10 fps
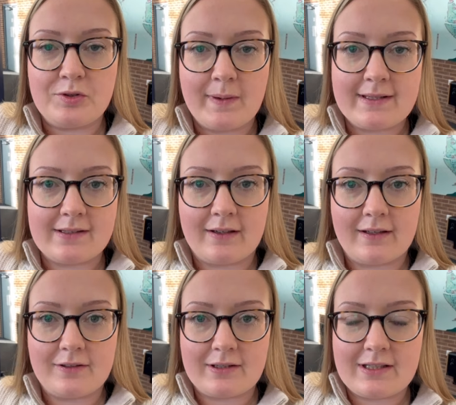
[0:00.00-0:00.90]
to wait
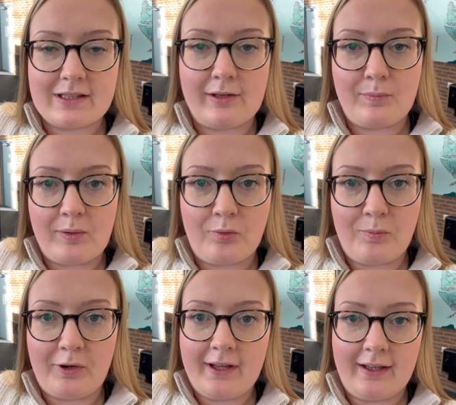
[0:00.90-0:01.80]
inside. It's just a little bit
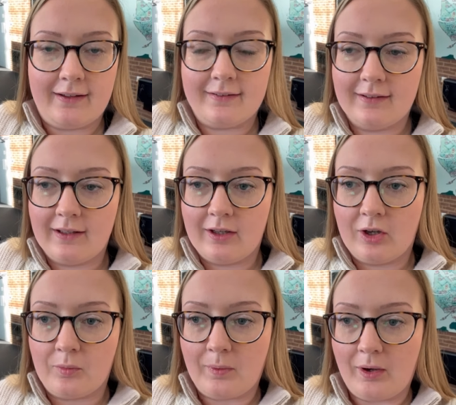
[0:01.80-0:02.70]
warmer in here
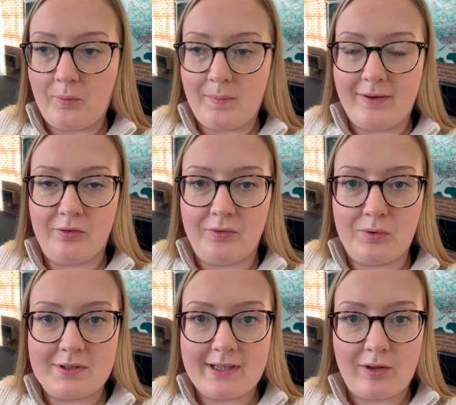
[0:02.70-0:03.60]
while we wait for
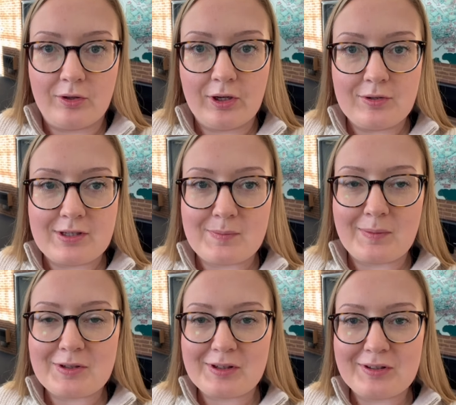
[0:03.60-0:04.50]
everyone to get on the coaches,
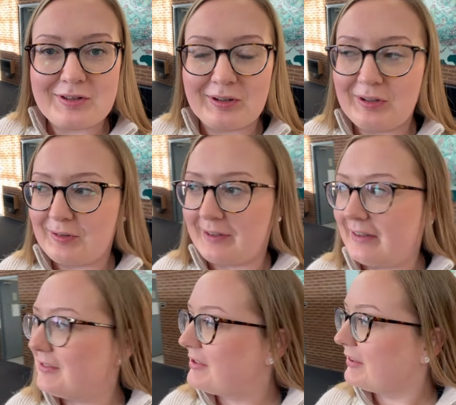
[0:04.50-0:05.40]
but I'm just going to show you
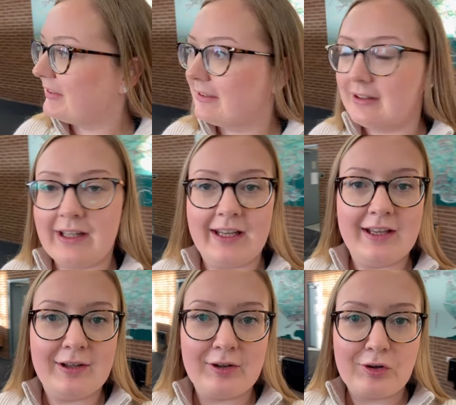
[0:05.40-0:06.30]
around
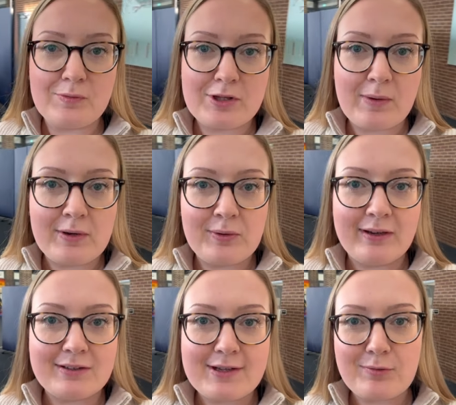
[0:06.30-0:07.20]
the cruise terminal
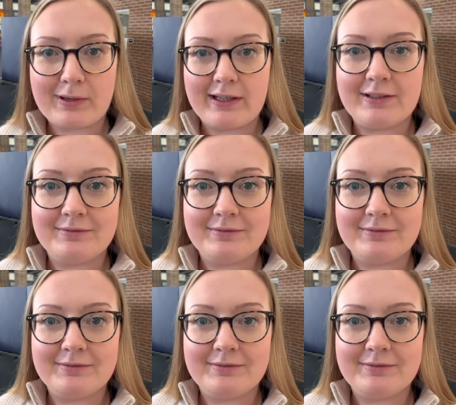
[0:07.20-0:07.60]
here at Tilbury.